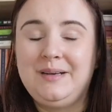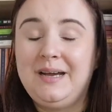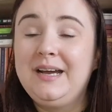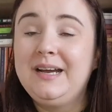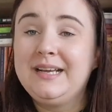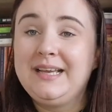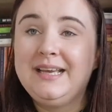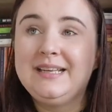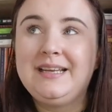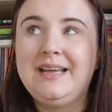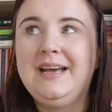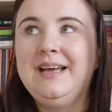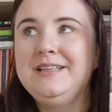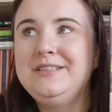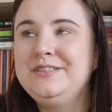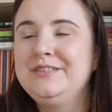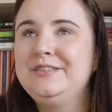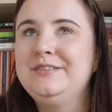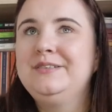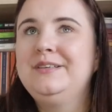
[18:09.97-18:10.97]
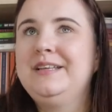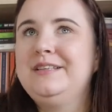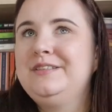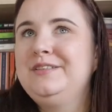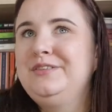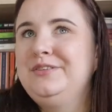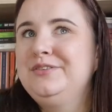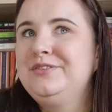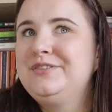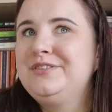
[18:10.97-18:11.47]
Again, I had to
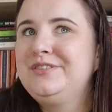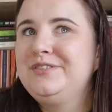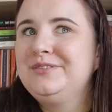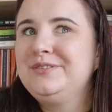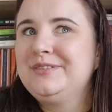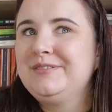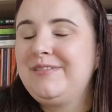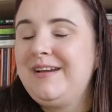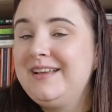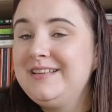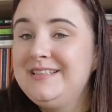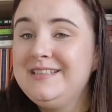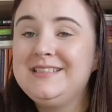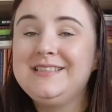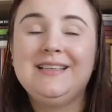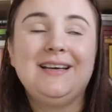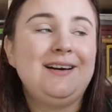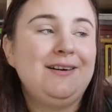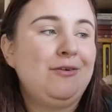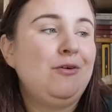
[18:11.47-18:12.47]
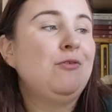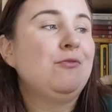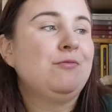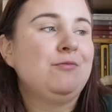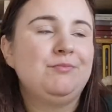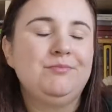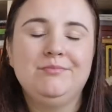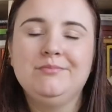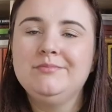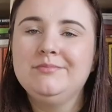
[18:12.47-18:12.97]
get used to the writing style
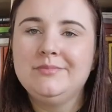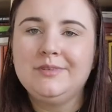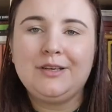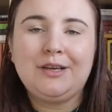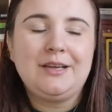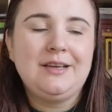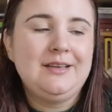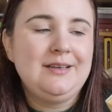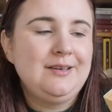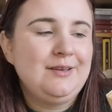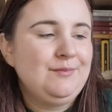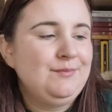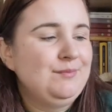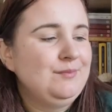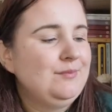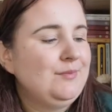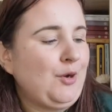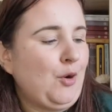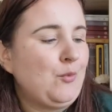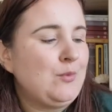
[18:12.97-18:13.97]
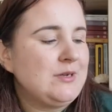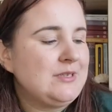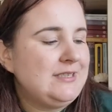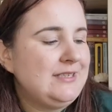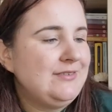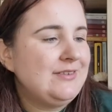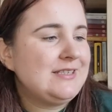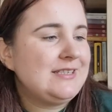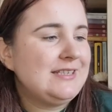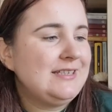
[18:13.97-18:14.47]
of Robert
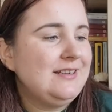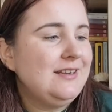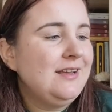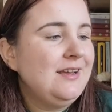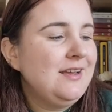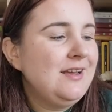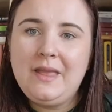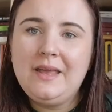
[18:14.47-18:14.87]
Stevenson,